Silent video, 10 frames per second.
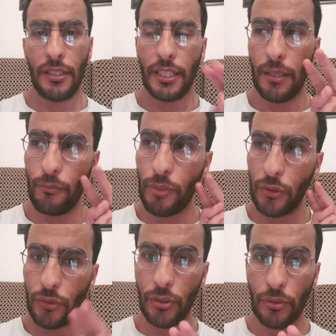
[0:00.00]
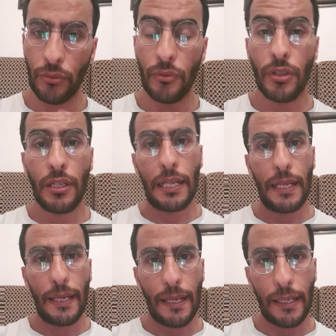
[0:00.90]
Number two,
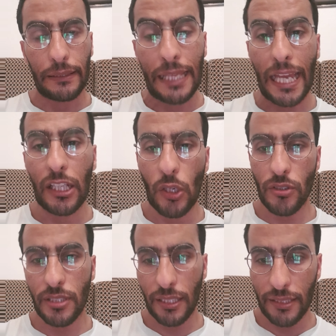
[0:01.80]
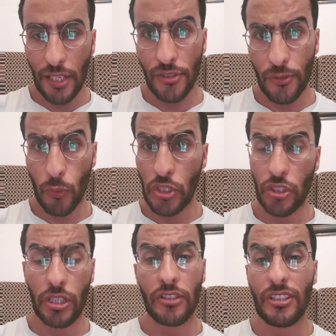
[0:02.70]
diagnostic test, which
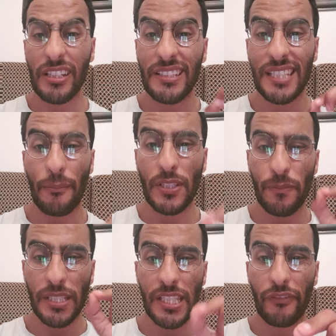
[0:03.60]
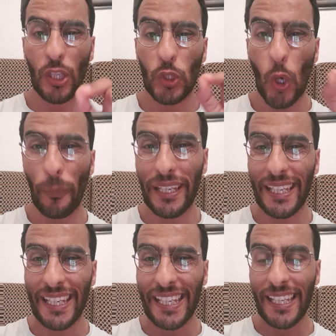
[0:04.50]
tests some specific
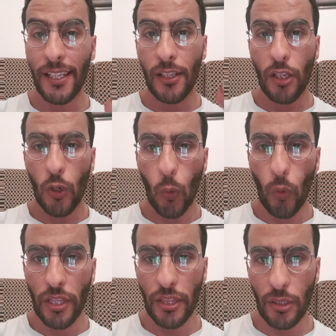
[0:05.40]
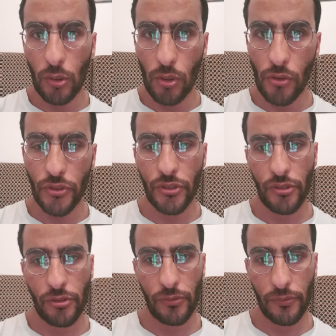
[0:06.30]
topic within the
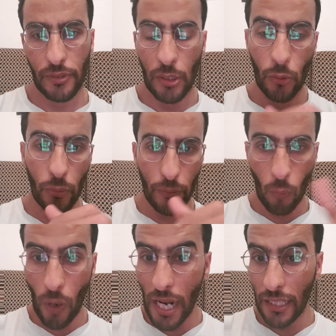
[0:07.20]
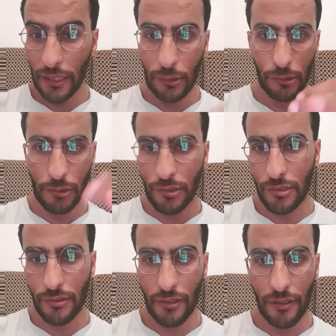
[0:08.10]
course or while the course